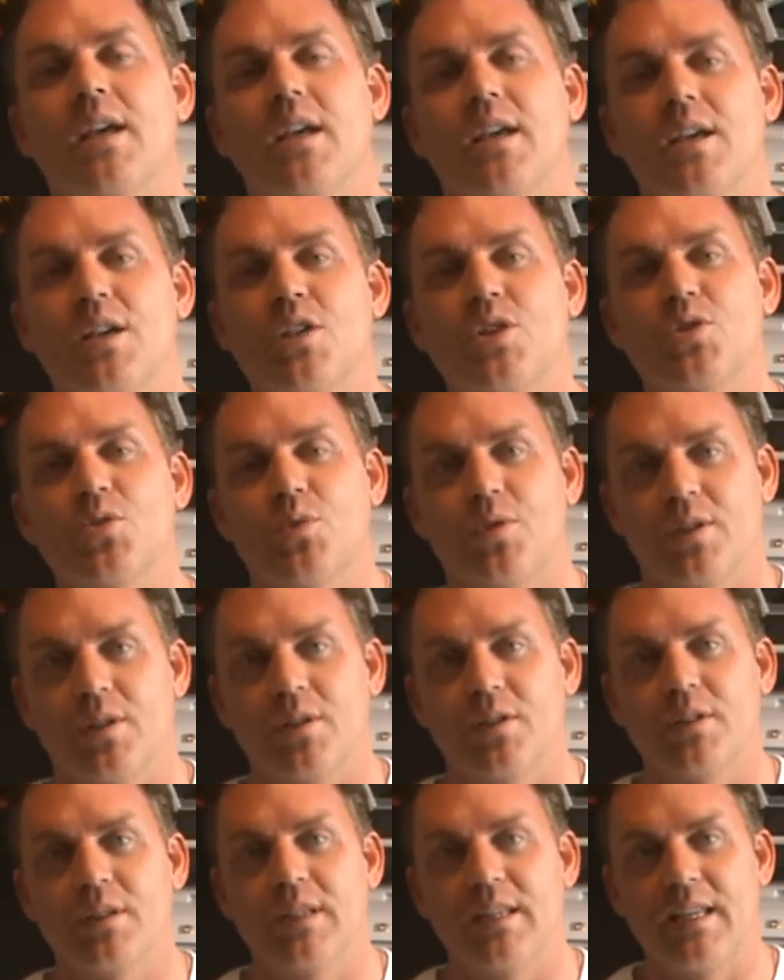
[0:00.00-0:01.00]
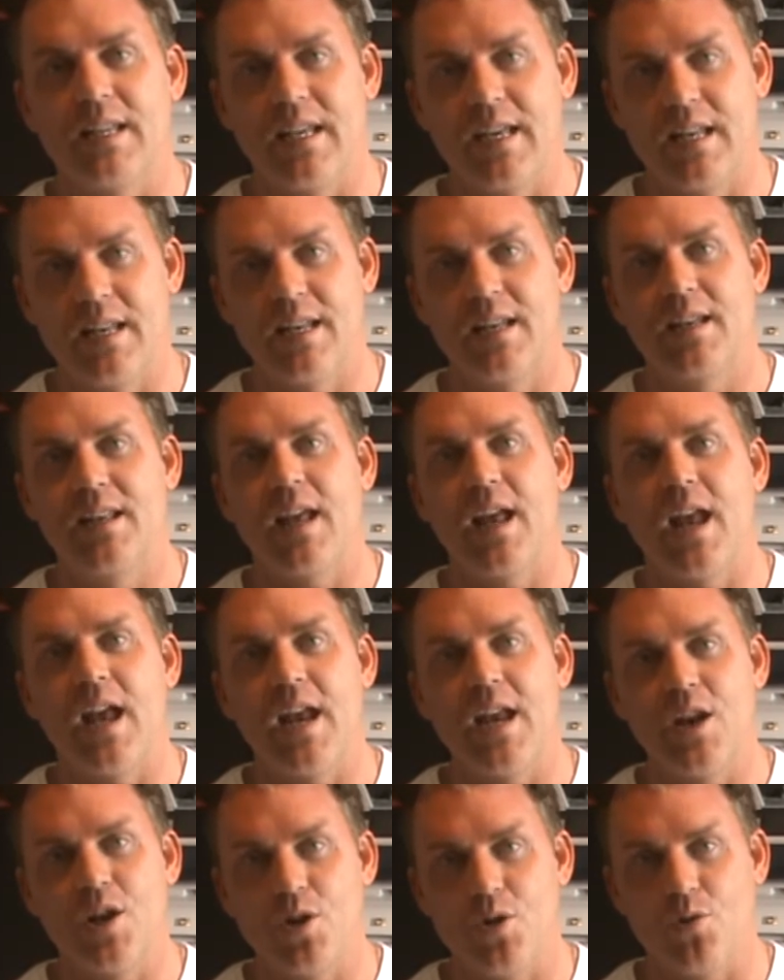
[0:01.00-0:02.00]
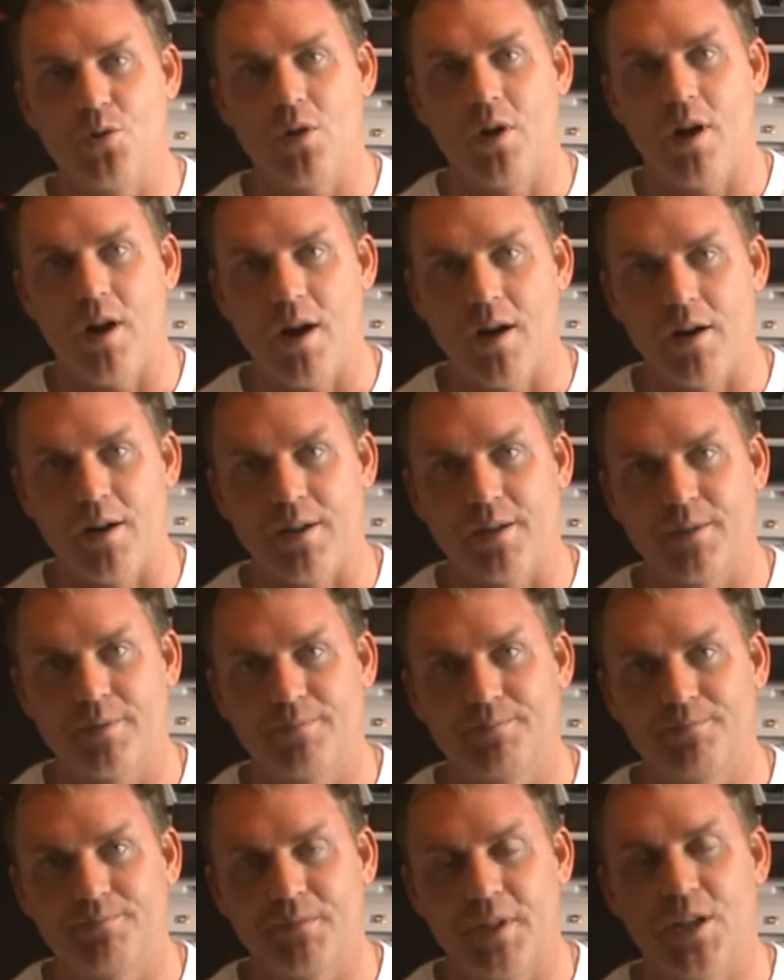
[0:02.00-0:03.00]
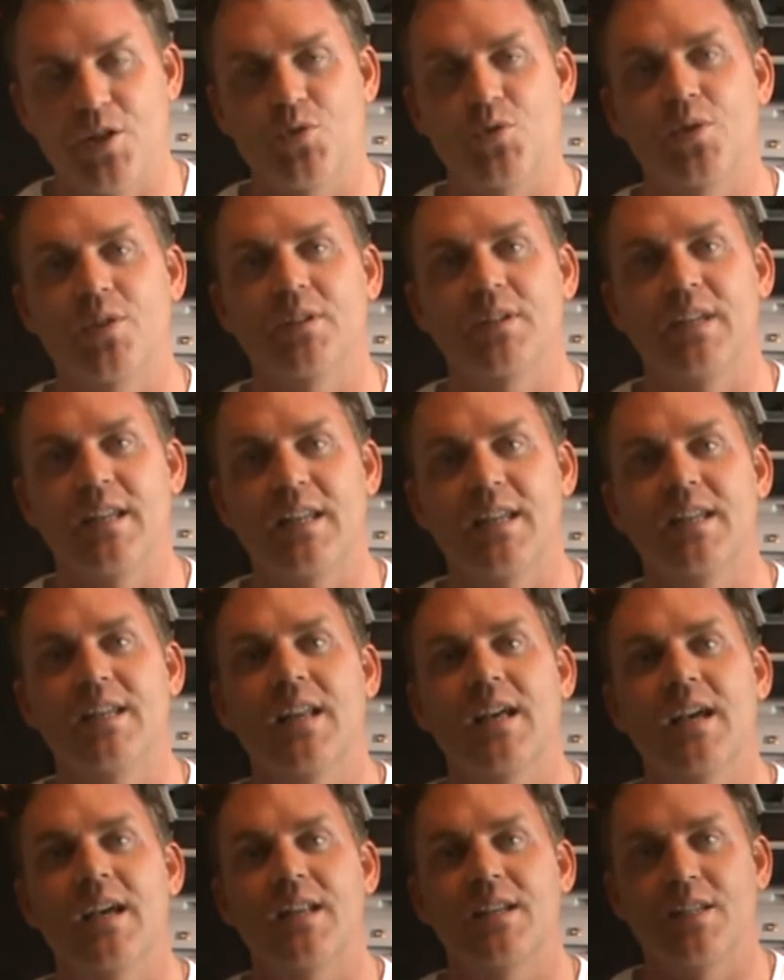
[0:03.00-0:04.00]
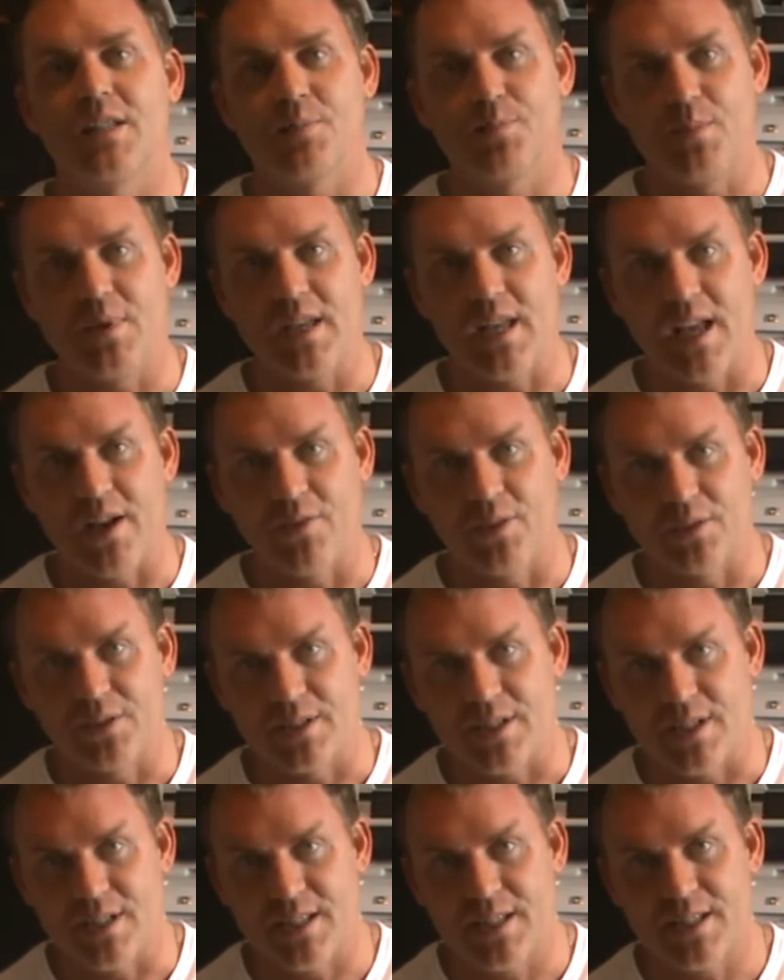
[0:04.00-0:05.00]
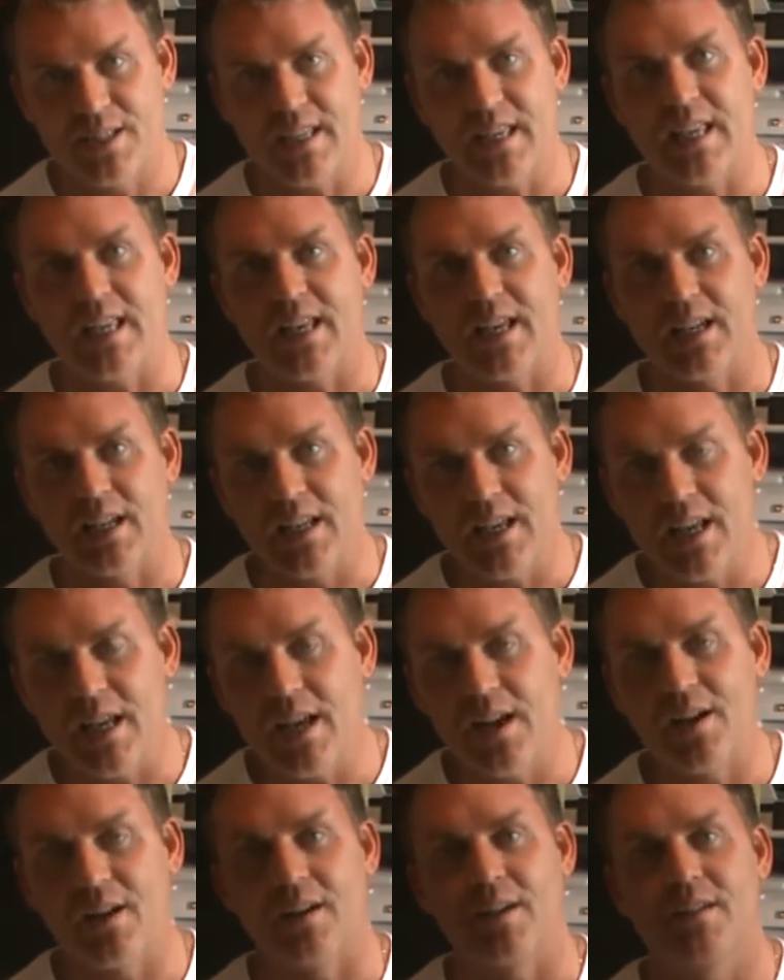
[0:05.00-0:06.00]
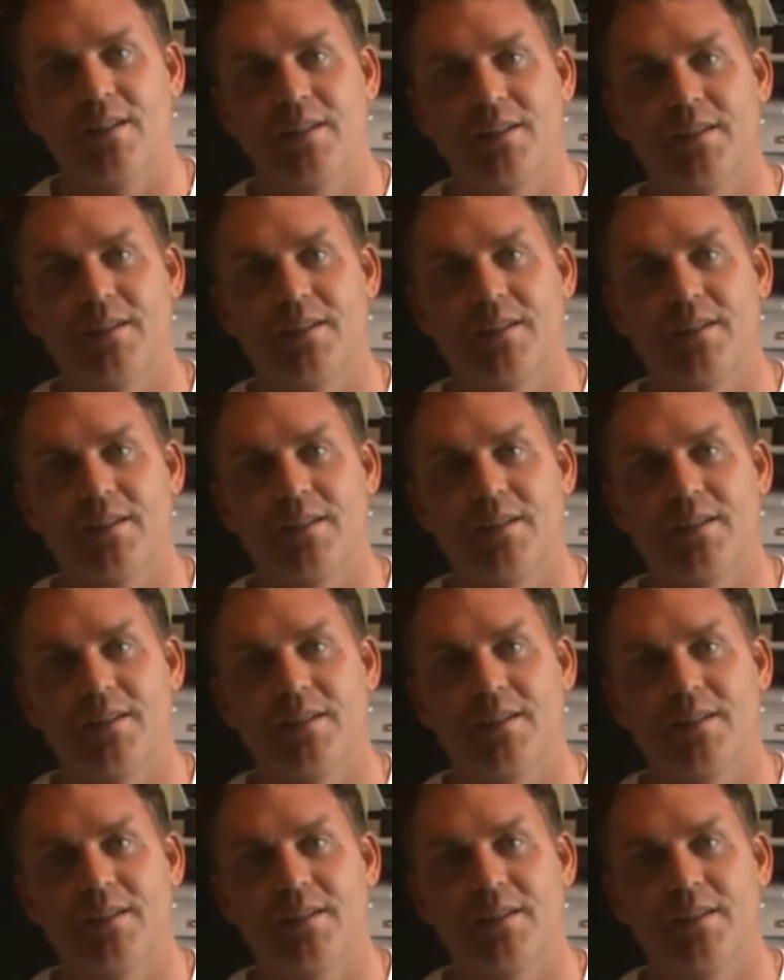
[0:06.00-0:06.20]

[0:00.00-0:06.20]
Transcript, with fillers: Israel needed a new heart. Israel needed to be able to see and hear.